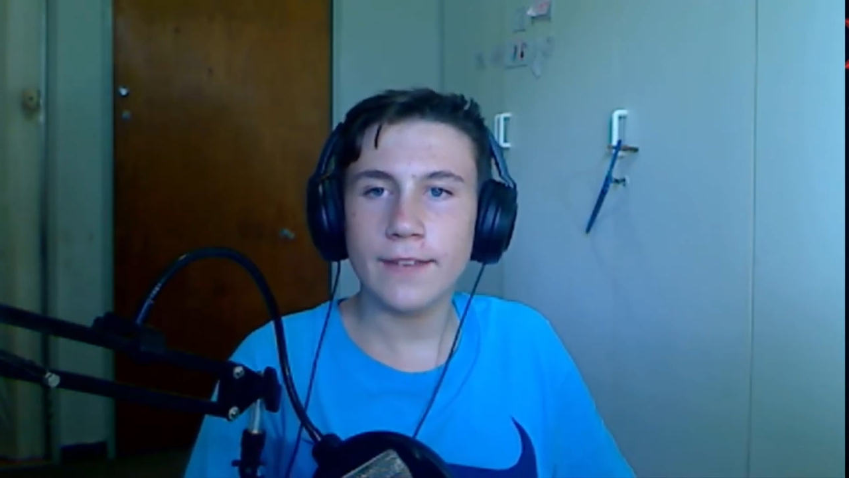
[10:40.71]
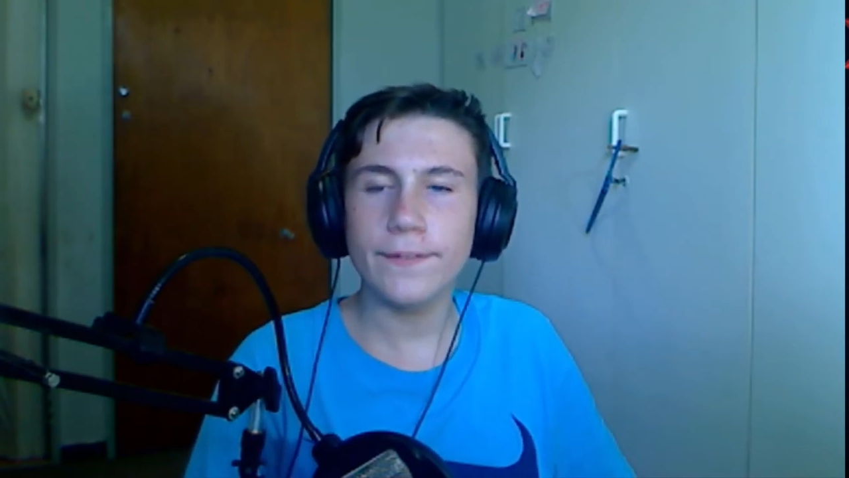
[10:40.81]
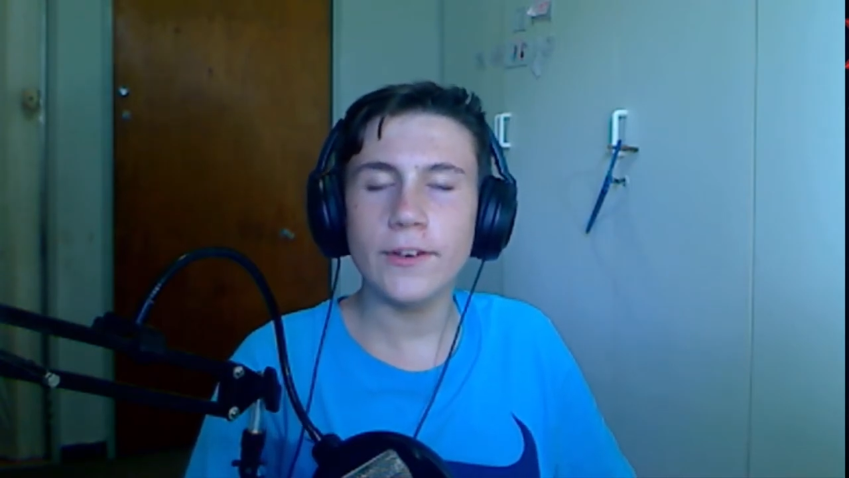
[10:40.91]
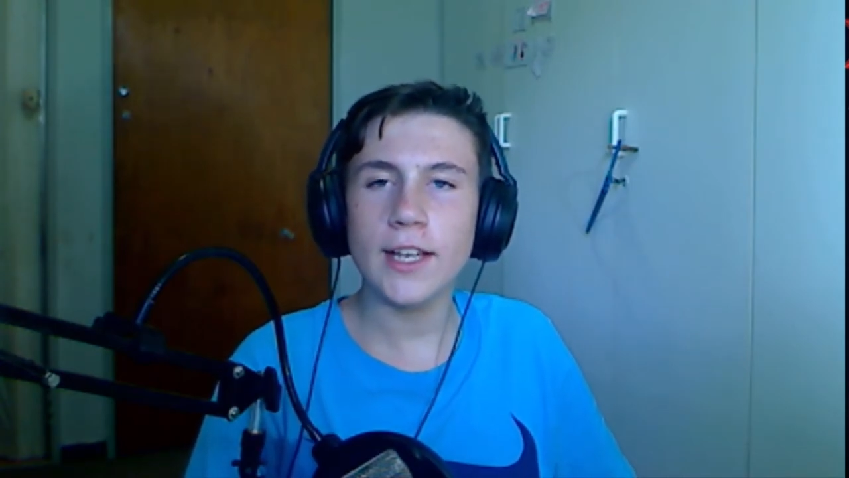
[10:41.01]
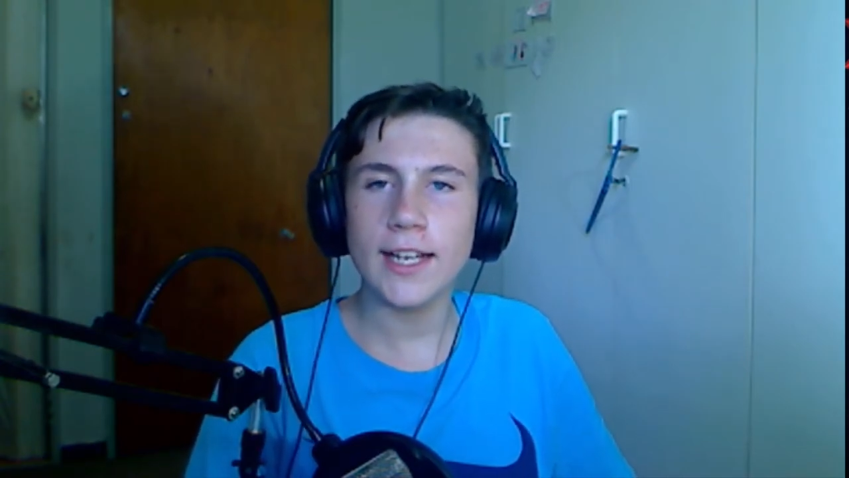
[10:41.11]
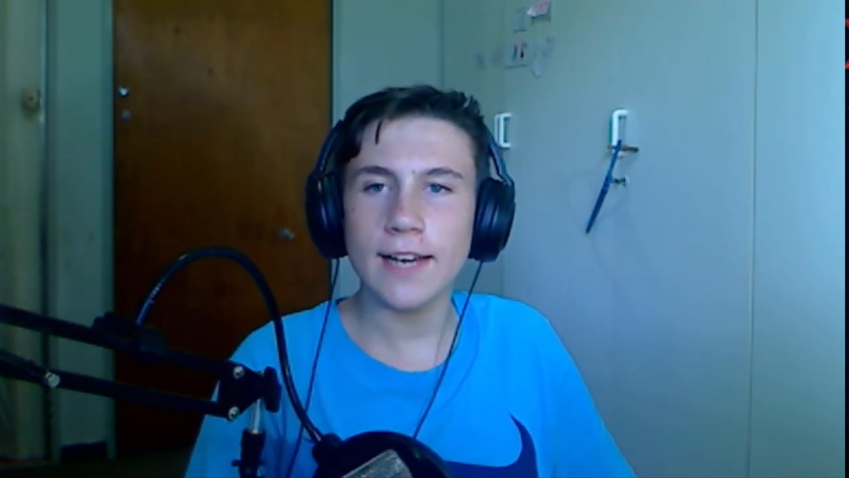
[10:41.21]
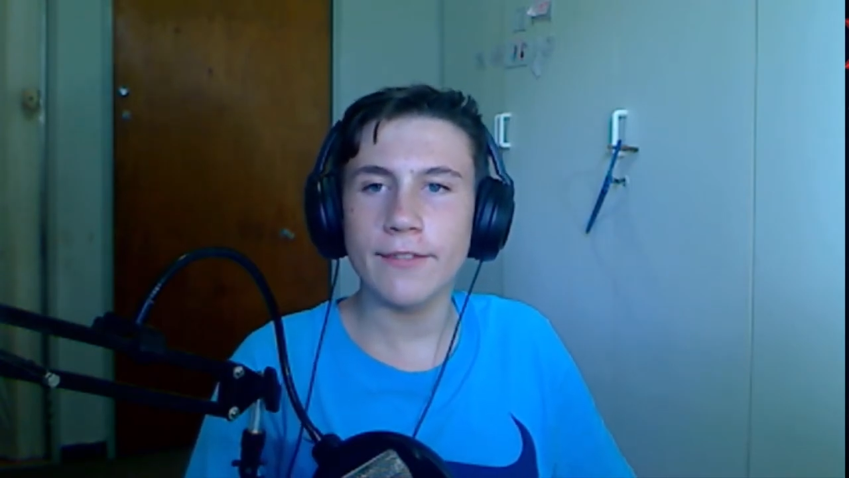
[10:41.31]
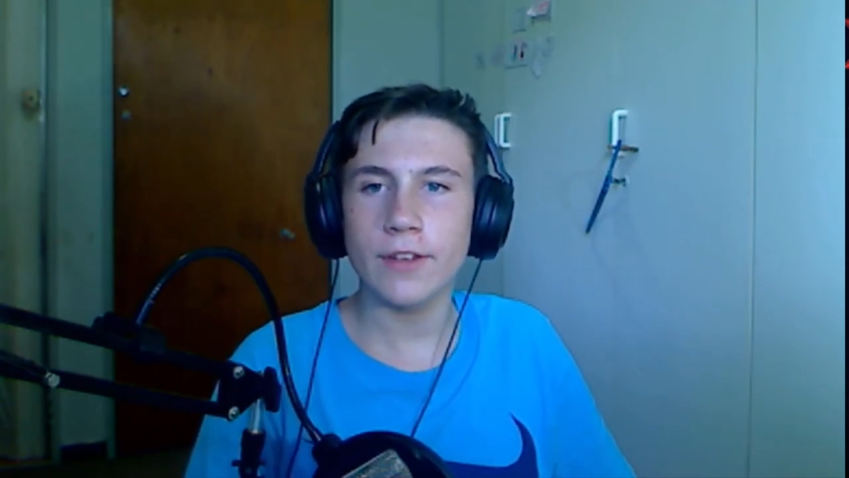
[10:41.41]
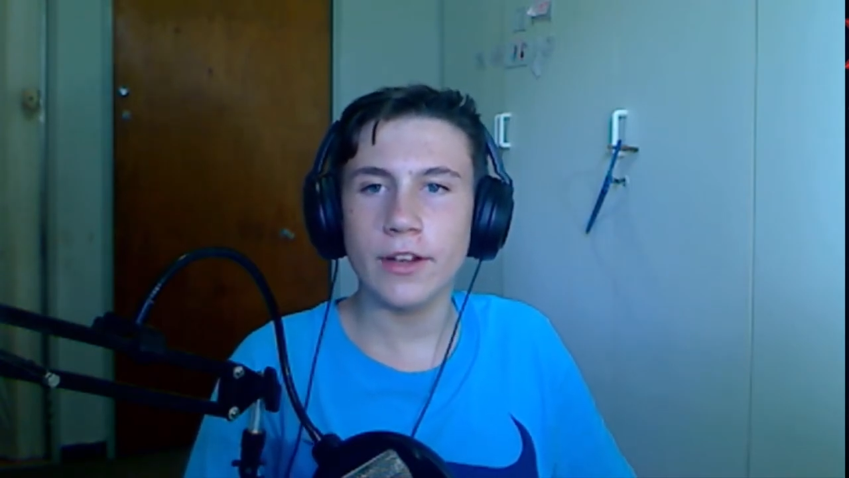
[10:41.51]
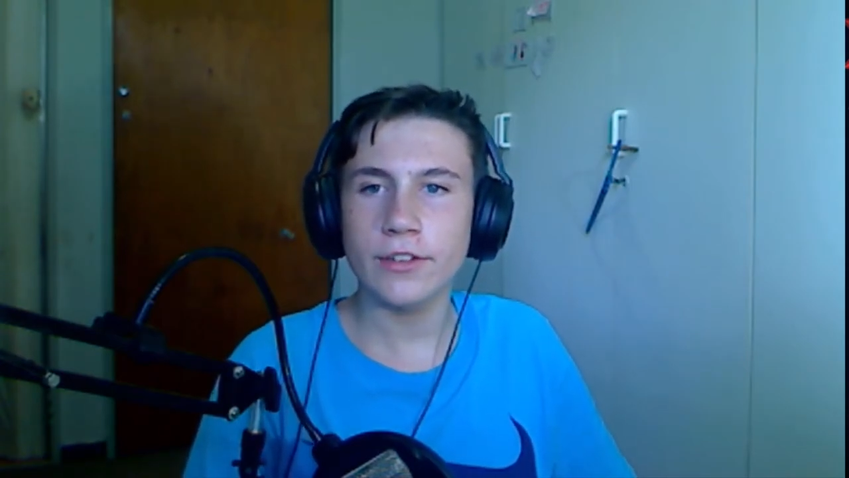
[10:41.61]
I feel like
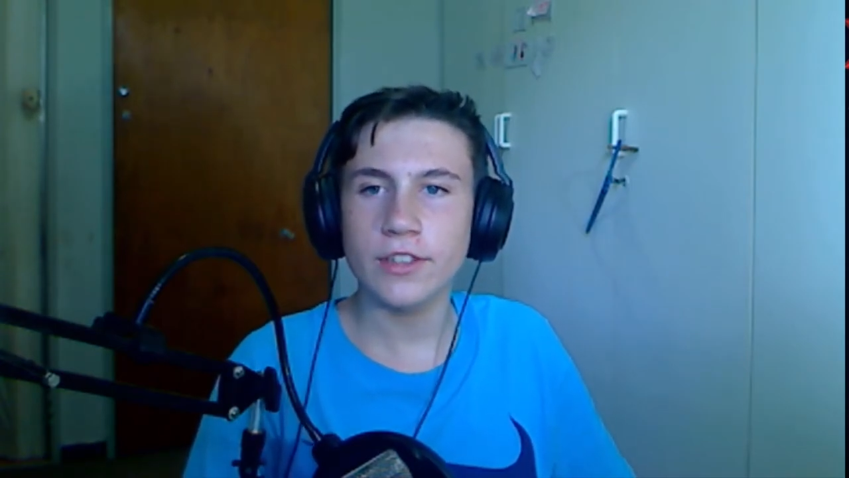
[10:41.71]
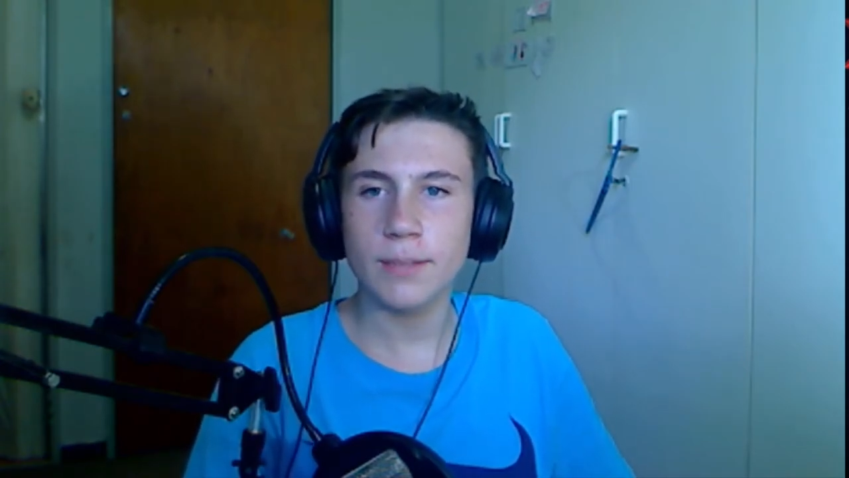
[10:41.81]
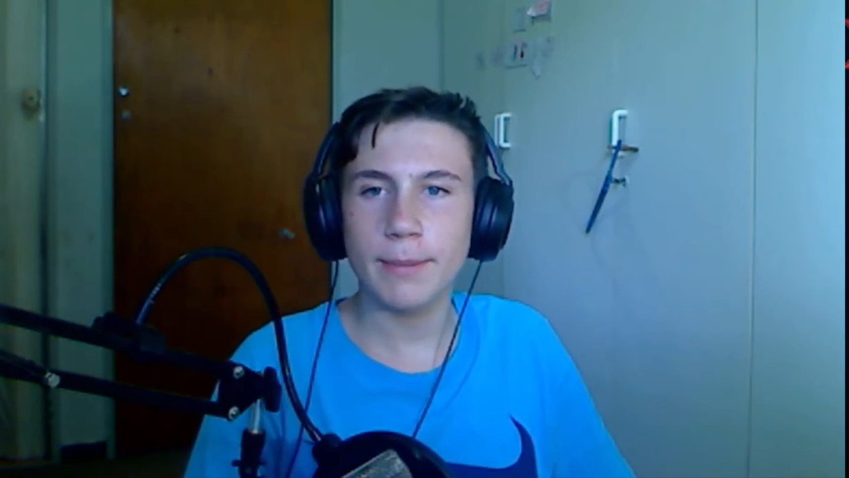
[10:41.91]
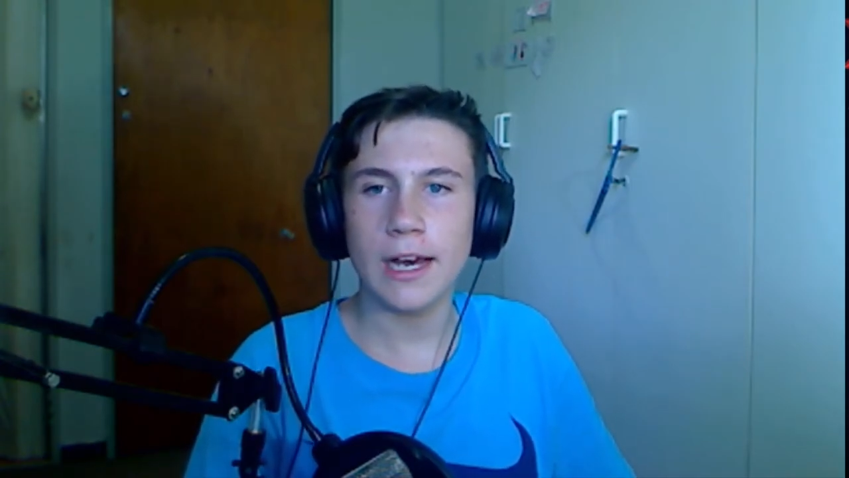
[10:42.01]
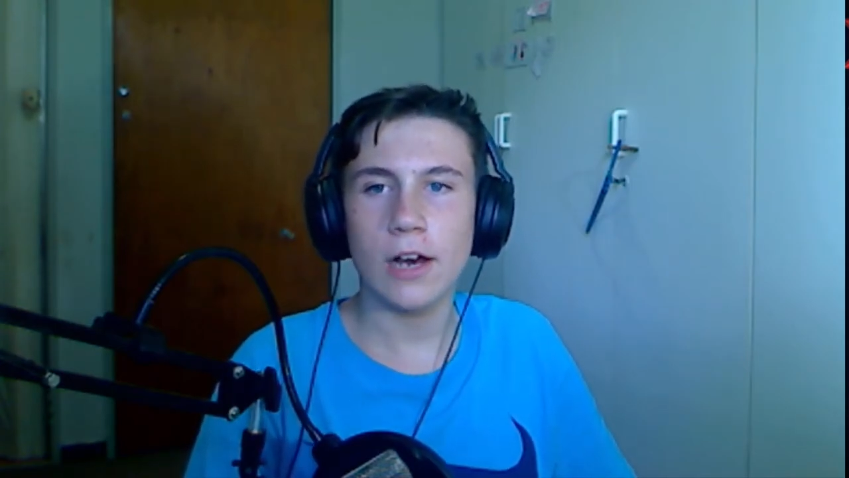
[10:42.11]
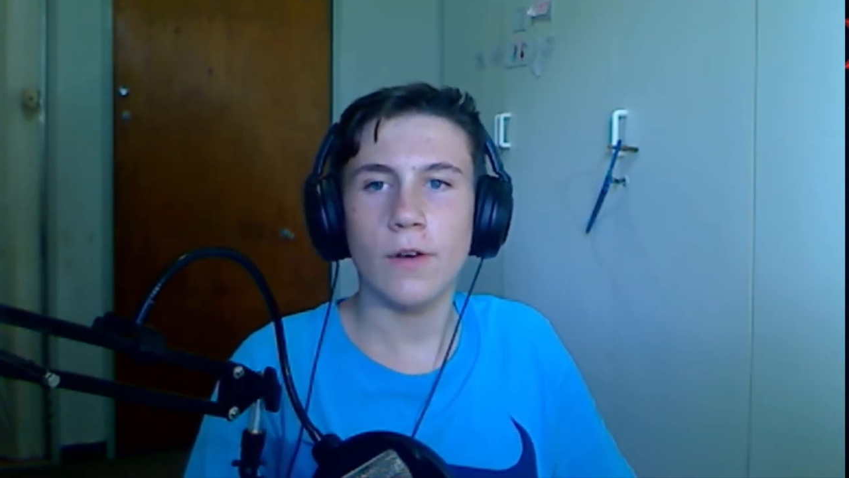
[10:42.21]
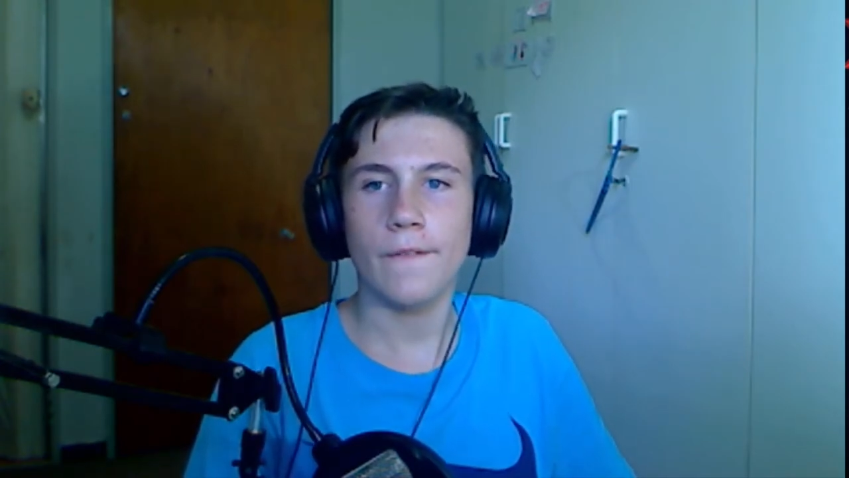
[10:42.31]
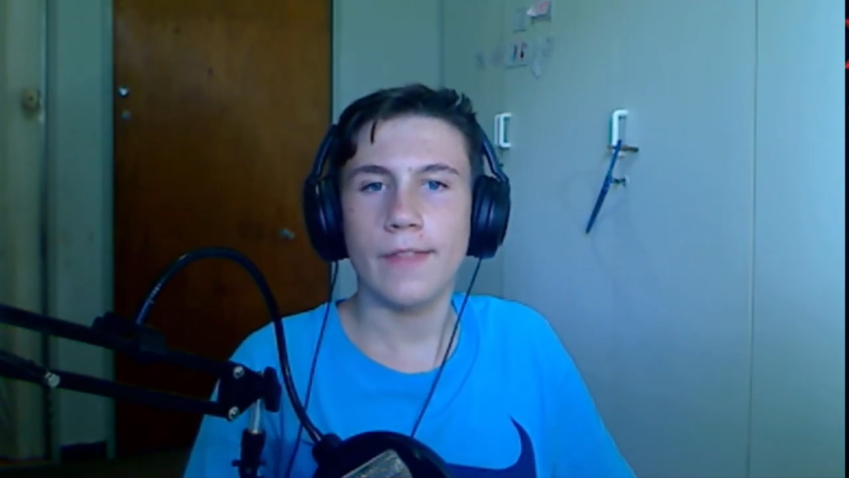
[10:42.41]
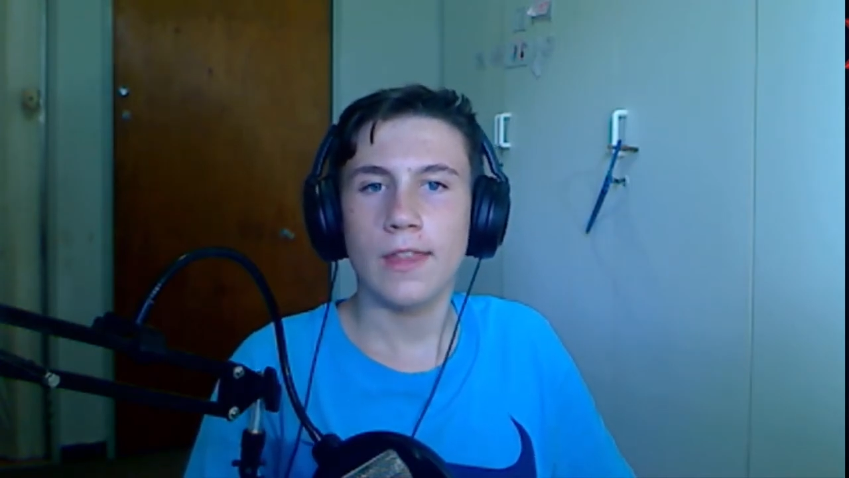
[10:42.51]
I've learned about